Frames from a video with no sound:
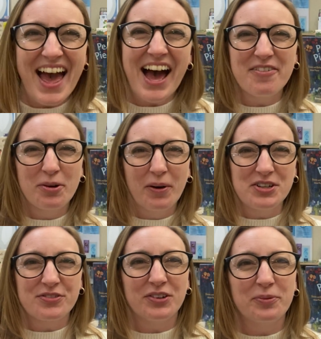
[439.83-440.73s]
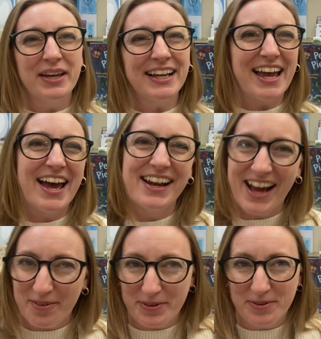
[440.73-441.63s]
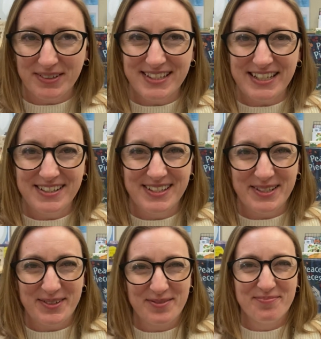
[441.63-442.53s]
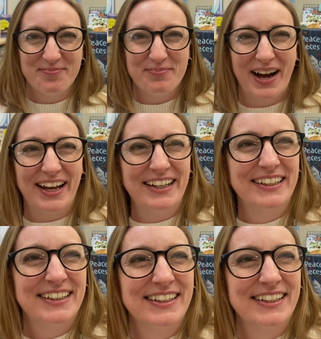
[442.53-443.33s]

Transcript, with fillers: Have a wonderful week and we will see you soon. Bye.